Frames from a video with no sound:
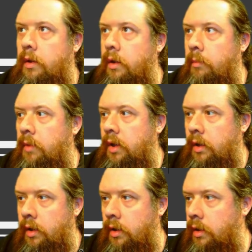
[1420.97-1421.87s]
Well, I
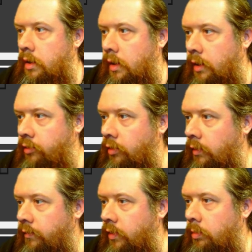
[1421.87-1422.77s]
mean, I
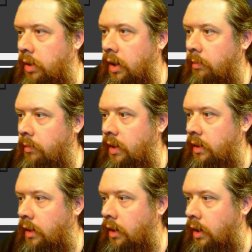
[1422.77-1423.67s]
solved the problem
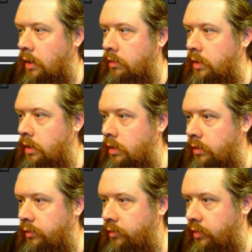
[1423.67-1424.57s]
in the load,
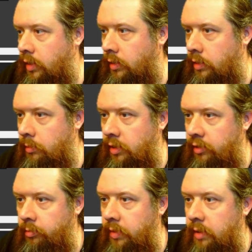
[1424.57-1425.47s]
so there
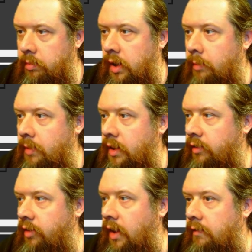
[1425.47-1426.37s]
must be a problem in
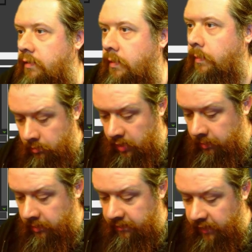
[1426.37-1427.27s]
the save.
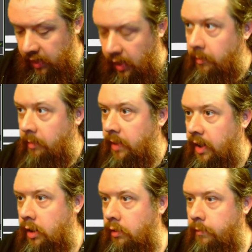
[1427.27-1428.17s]
Maybe if I comment
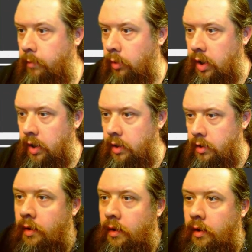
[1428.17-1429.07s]
my code more.
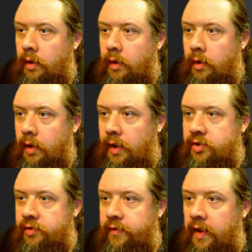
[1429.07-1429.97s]
I
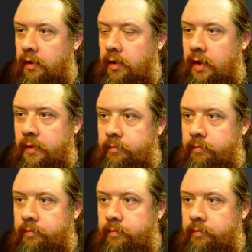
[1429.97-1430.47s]
just found...